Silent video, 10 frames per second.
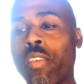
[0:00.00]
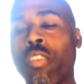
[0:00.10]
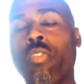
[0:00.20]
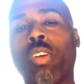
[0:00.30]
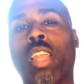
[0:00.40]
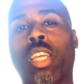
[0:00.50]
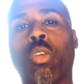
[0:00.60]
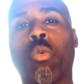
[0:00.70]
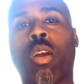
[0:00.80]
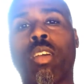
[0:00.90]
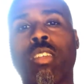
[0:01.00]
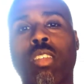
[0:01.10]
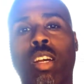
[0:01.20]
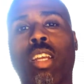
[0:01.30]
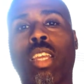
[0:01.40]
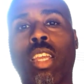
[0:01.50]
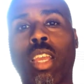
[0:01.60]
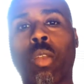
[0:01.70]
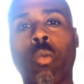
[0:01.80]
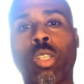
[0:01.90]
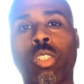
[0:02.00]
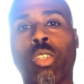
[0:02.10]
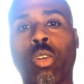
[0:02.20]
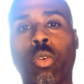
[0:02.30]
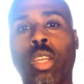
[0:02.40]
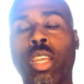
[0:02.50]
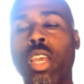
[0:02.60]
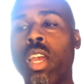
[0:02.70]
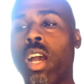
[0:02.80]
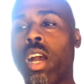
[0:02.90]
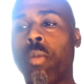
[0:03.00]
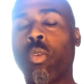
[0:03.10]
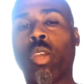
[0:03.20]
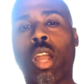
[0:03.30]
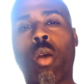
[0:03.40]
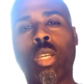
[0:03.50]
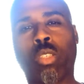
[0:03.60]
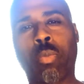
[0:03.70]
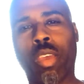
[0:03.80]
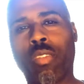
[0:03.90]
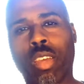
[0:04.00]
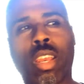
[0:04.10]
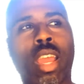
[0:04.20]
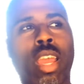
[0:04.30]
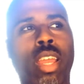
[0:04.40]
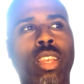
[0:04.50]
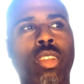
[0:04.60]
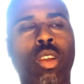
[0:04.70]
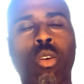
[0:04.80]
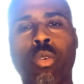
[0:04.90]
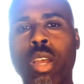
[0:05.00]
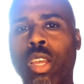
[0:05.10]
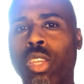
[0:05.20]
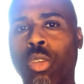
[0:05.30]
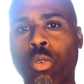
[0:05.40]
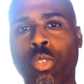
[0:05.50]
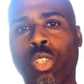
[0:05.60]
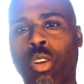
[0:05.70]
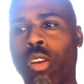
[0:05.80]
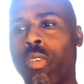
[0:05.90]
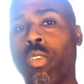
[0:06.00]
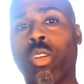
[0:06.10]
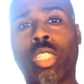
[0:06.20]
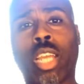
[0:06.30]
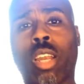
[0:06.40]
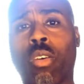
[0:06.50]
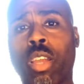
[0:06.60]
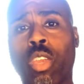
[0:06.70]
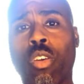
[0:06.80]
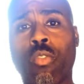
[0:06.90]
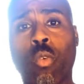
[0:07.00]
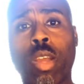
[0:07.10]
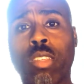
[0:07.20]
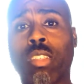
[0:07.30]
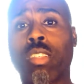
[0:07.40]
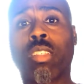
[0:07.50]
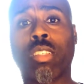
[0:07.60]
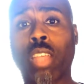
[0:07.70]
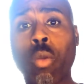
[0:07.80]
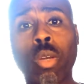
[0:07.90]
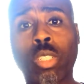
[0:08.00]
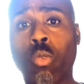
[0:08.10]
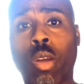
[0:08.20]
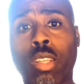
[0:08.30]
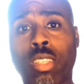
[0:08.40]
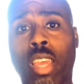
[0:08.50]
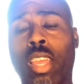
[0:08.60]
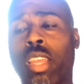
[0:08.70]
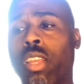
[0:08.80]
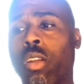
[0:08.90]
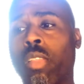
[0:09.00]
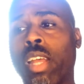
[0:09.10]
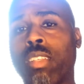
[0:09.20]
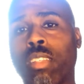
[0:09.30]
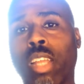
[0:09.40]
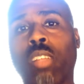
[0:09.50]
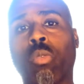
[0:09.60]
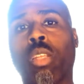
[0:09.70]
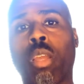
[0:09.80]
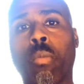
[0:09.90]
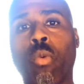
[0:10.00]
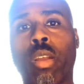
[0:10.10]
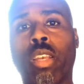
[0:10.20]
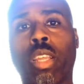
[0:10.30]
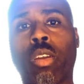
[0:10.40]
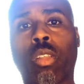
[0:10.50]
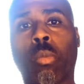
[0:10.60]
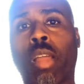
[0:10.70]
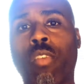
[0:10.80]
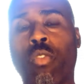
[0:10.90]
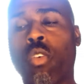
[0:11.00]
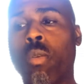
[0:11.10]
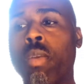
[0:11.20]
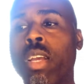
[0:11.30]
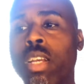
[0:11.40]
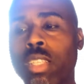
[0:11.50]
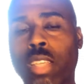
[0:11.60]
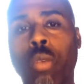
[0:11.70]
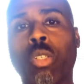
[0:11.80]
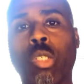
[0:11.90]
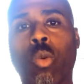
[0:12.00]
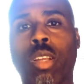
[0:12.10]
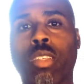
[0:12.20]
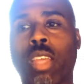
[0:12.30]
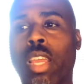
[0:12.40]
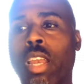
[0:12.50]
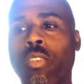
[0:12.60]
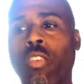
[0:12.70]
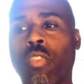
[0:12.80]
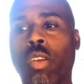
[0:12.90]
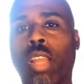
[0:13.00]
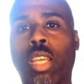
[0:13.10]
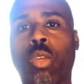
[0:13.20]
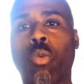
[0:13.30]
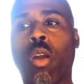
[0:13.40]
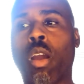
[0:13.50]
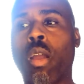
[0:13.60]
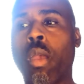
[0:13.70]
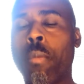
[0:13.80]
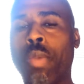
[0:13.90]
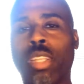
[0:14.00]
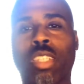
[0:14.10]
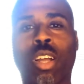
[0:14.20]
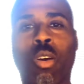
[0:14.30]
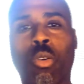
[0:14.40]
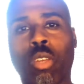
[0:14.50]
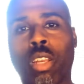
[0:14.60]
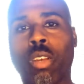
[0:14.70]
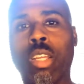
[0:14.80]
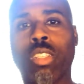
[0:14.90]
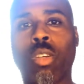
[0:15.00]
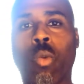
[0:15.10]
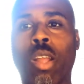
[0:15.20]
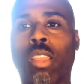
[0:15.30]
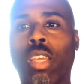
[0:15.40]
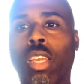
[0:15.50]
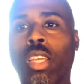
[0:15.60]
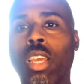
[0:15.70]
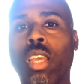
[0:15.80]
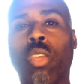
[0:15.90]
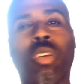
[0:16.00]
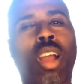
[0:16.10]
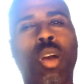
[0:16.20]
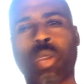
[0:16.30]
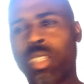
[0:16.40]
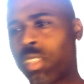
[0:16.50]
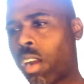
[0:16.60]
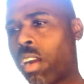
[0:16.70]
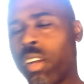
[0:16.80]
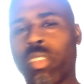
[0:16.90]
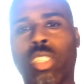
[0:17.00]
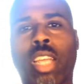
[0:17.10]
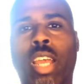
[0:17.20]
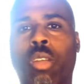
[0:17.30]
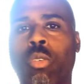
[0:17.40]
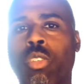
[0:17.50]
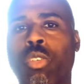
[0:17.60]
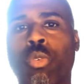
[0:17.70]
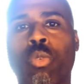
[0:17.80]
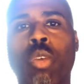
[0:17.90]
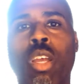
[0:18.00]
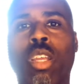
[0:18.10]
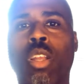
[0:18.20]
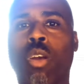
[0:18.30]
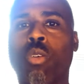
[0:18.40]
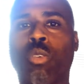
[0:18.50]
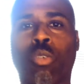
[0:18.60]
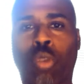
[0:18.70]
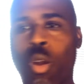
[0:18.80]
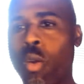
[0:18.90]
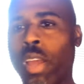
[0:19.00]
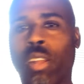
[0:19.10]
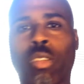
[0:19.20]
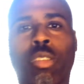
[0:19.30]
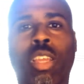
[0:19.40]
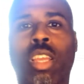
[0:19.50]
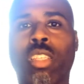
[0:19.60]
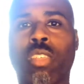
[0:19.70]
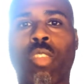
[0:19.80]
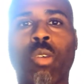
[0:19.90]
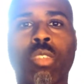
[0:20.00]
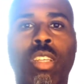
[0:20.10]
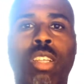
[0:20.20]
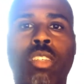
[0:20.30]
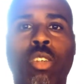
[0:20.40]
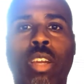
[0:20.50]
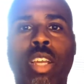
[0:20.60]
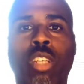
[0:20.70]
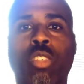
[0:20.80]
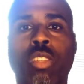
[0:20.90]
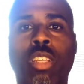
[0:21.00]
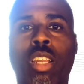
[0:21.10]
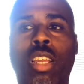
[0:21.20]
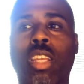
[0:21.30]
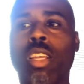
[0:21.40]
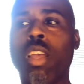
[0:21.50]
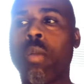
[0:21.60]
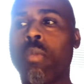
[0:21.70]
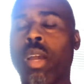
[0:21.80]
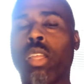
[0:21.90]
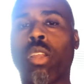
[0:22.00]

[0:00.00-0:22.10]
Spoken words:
feel like you are stuck in what you're doing. You can always pivot and, use your channel and your voice to say what you want to say. That's really important here on the platform. Say what you want to say and never feel like you are pigeonholed into one thing. You can always start other channels to, grow at other things if those things you're interested in. But,